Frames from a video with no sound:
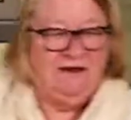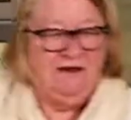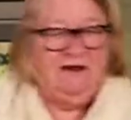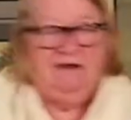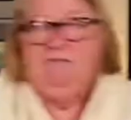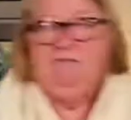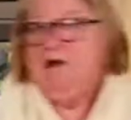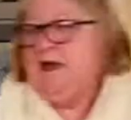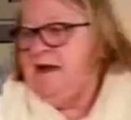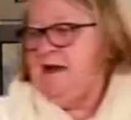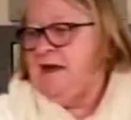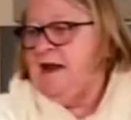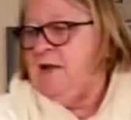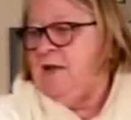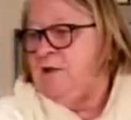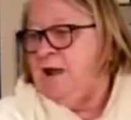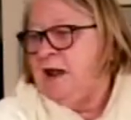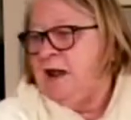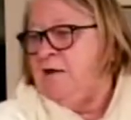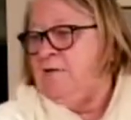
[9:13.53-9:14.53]
Right, here
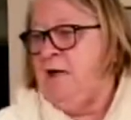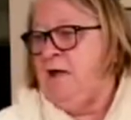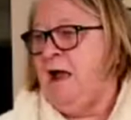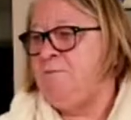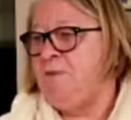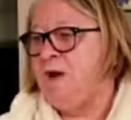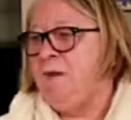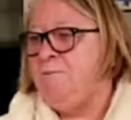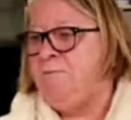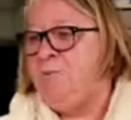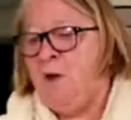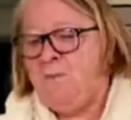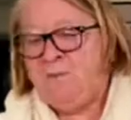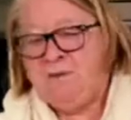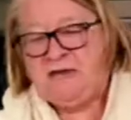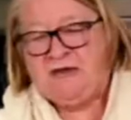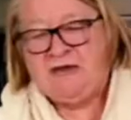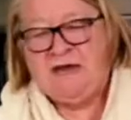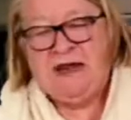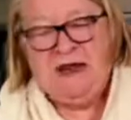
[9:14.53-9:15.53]
we go. I'm going to pop
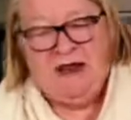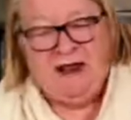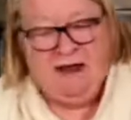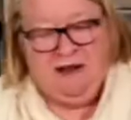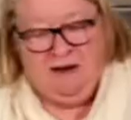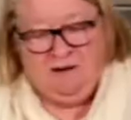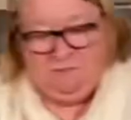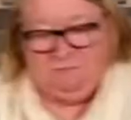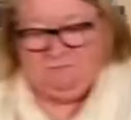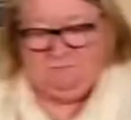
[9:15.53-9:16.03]
it in here.